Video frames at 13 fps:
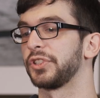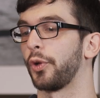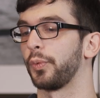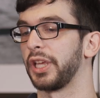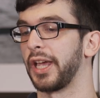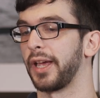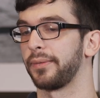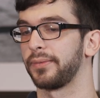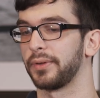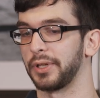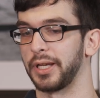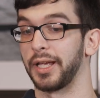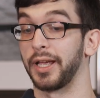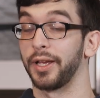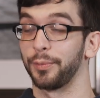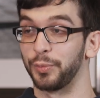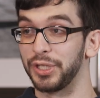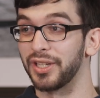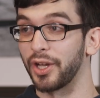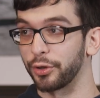So
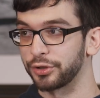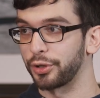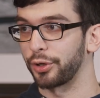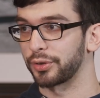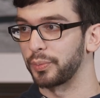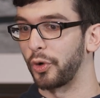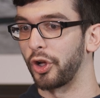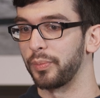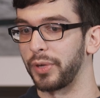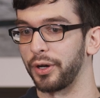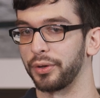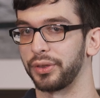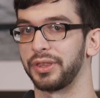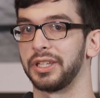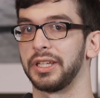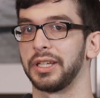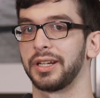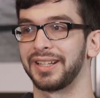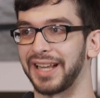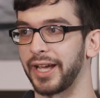we now talked more about
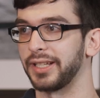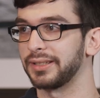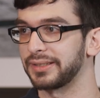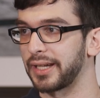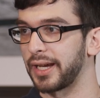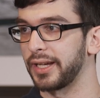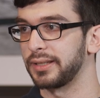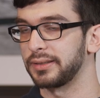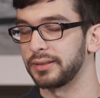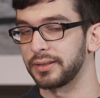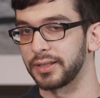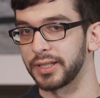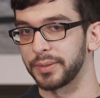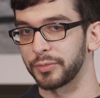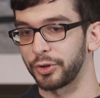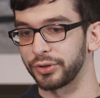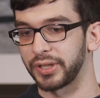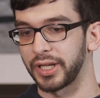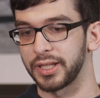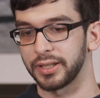the client-side
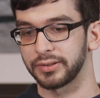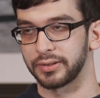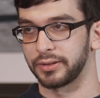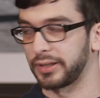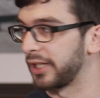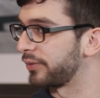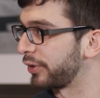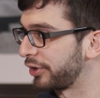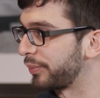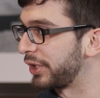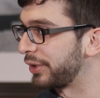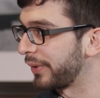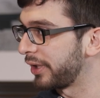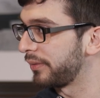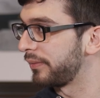containers. That is what you mean, right?